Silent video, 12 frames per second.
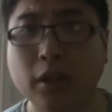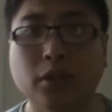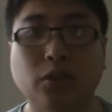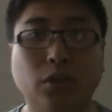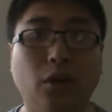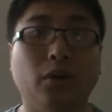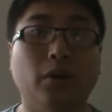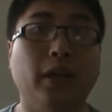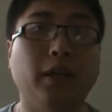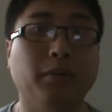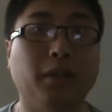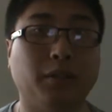So
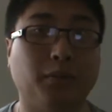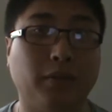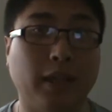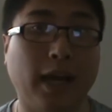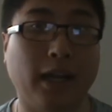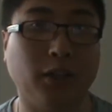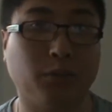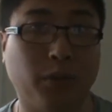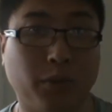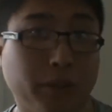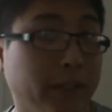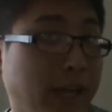anyways, with that, I just want
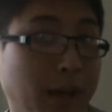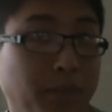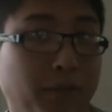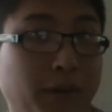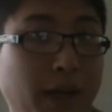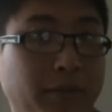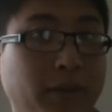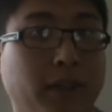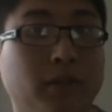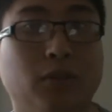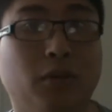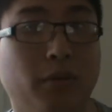to recap the 5
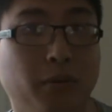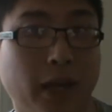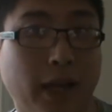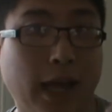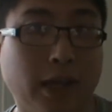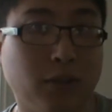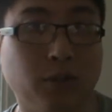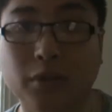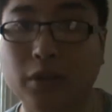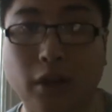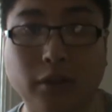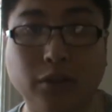things. So we got attitude
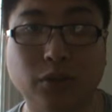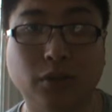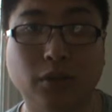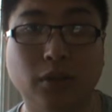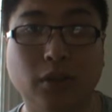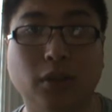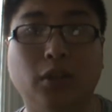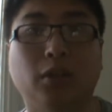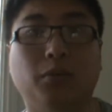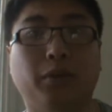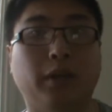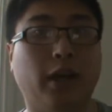and knowledge,
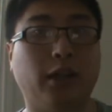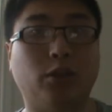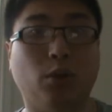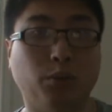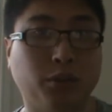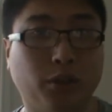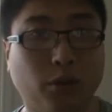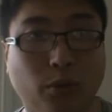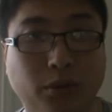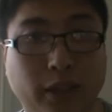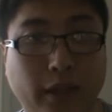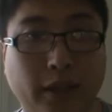we got goals and
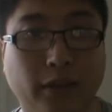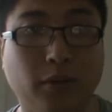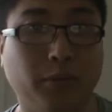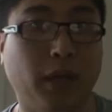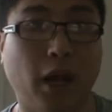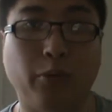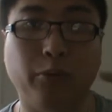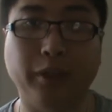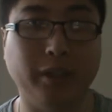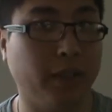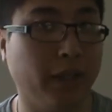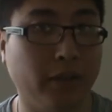goal setting, we got
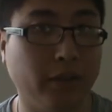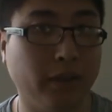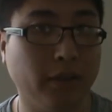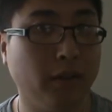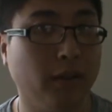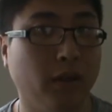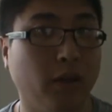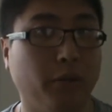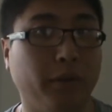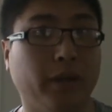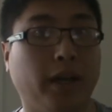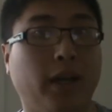retailing,
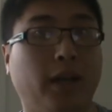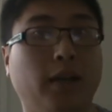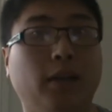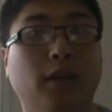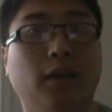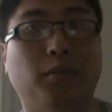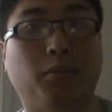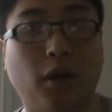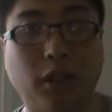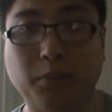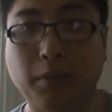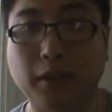we got
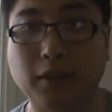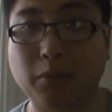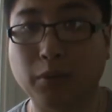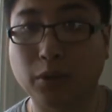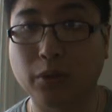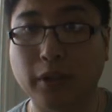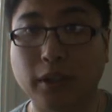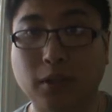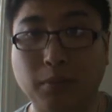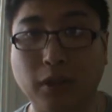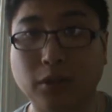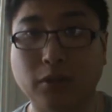prospecting, recruiting, and
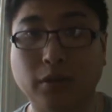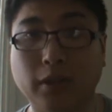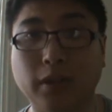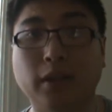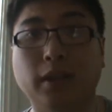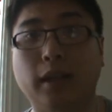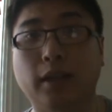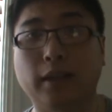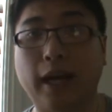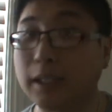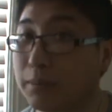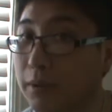sponsoring, and
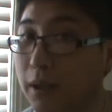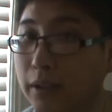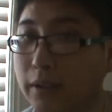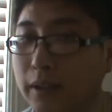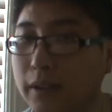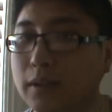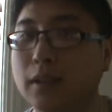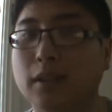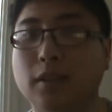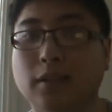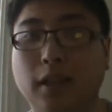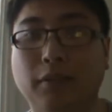last but not least
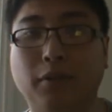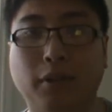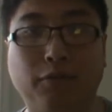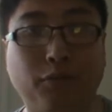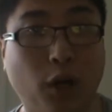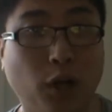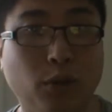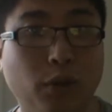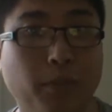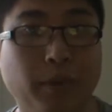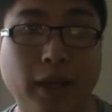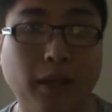is definitely follow
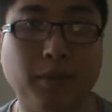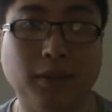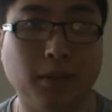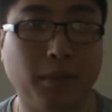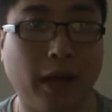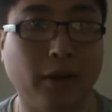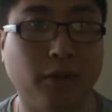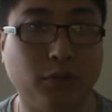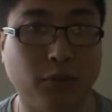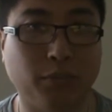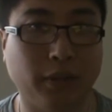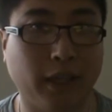up and ABC pattern of
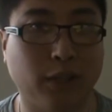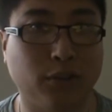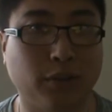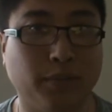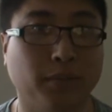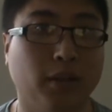duplication.